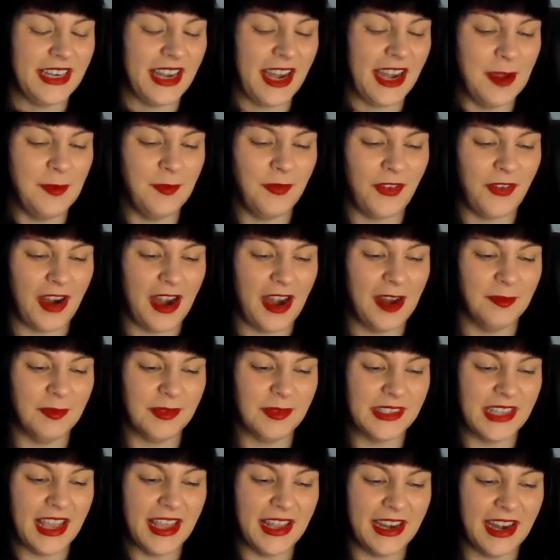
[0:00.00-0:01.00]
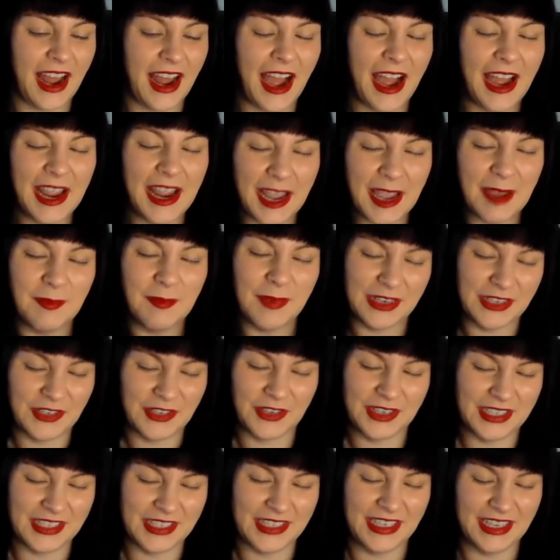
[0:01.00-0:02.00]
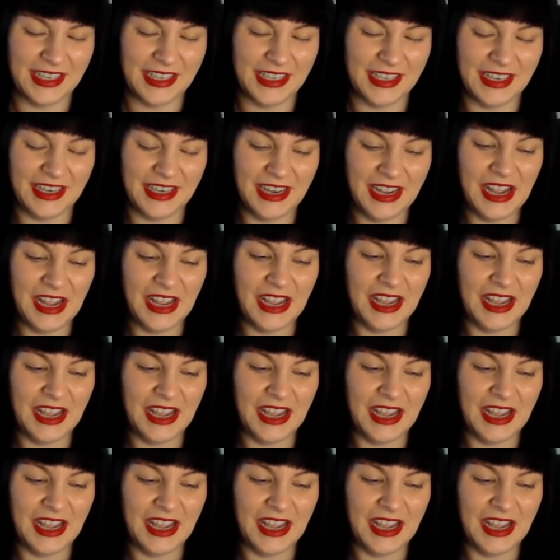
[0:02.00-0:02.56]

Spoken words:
time frames. And I am interested,